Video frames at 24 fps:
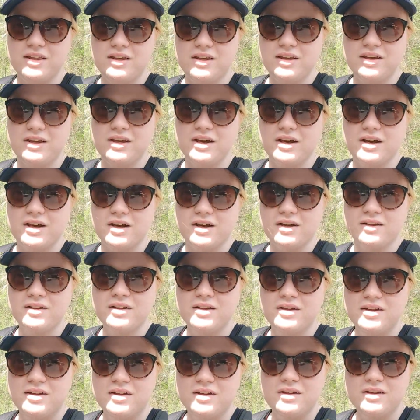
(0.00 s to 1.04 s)
the uh,
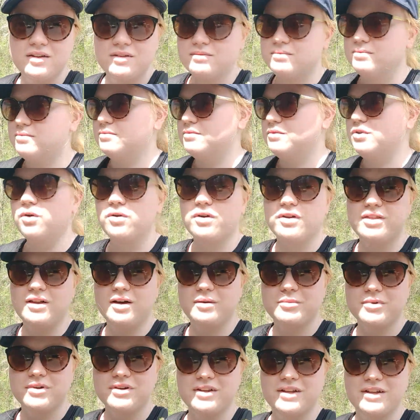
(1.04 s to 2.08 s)

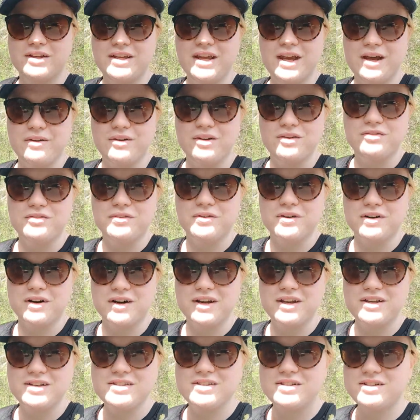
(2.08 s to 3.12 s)
Northumberland County
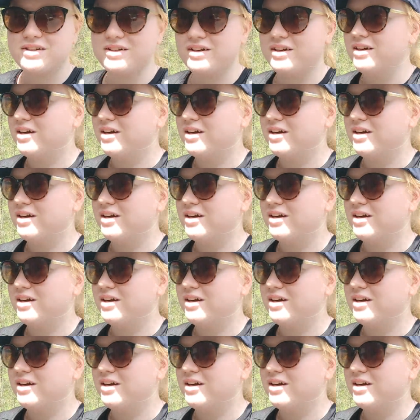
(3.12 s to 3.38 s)
Forest.